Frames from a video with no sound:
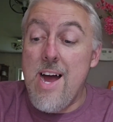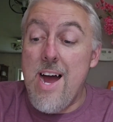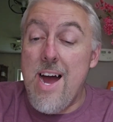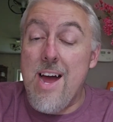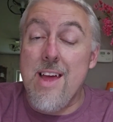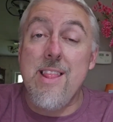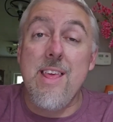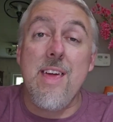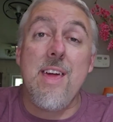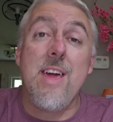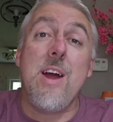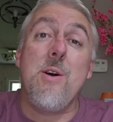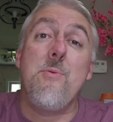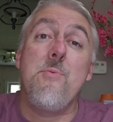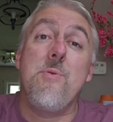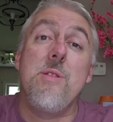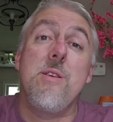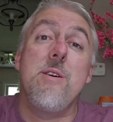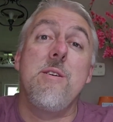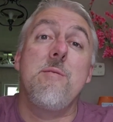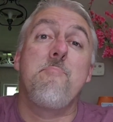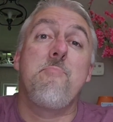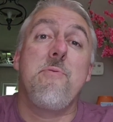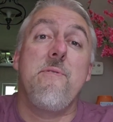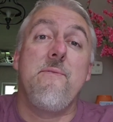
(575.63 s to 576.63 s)
I think I
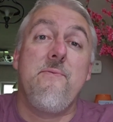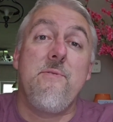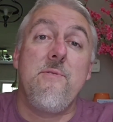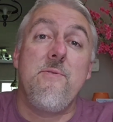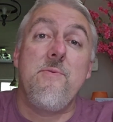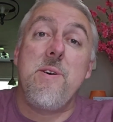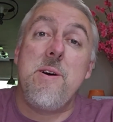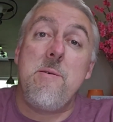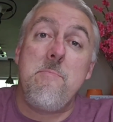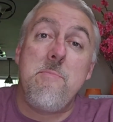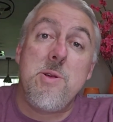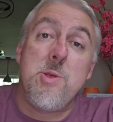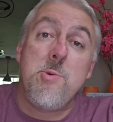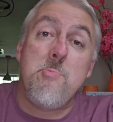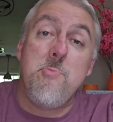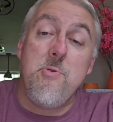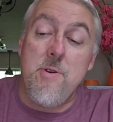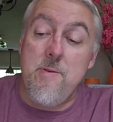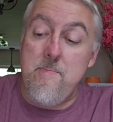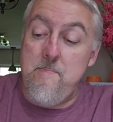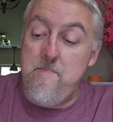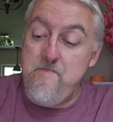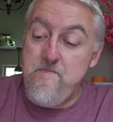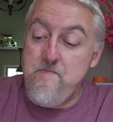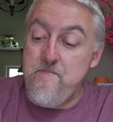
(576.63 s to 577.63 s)
would prefer that much more.